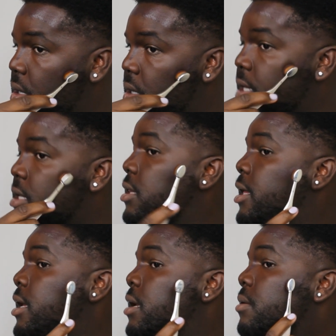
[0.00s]
I like to
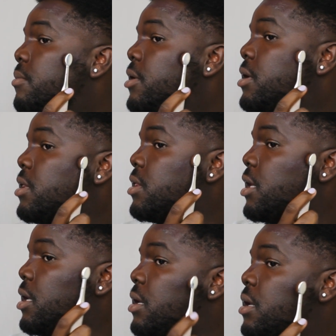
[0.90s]
lay it pretty
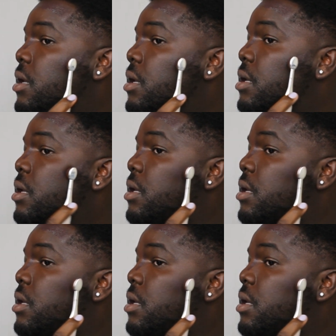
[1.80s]
thick.